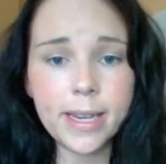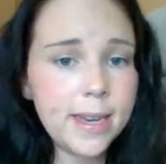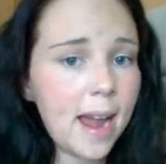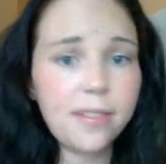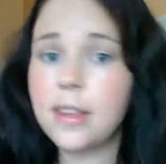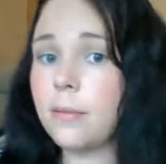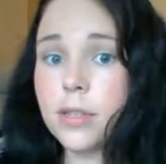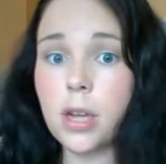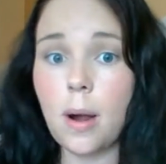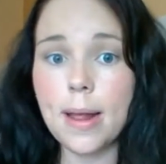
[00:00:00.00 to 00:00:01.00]
Nothing
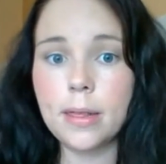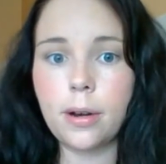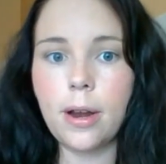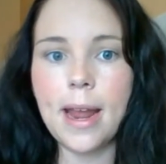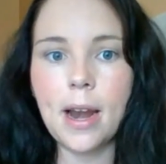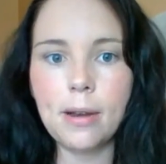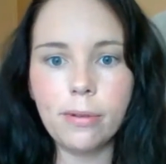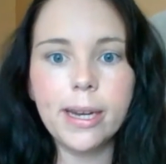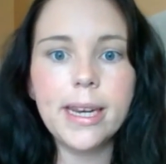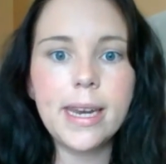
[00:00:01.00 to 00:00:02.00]
was going through, and I
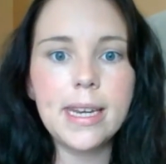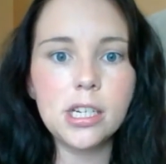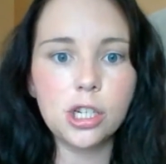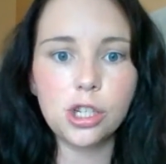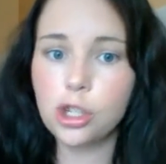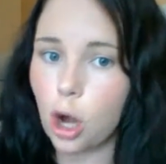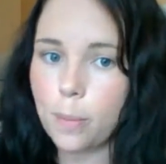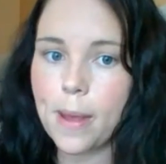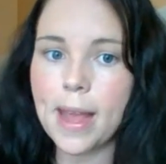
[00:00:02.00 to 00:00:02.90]
really needed to stop